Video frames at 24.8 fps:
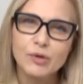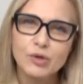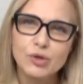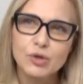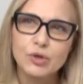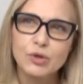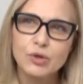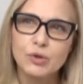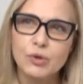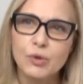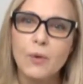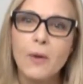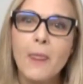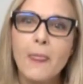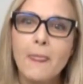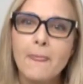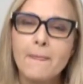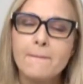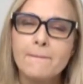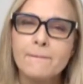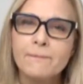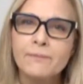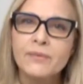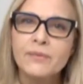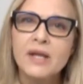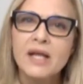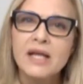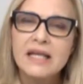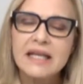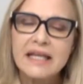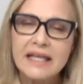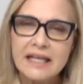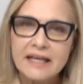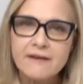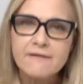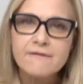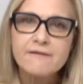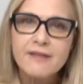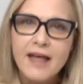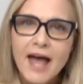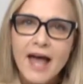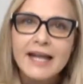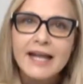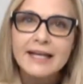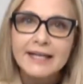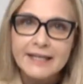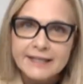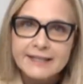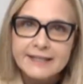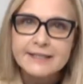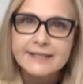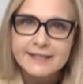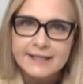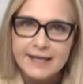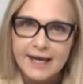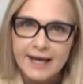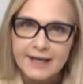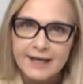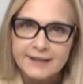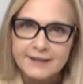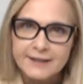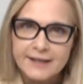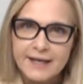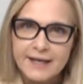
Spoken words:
to give that insight.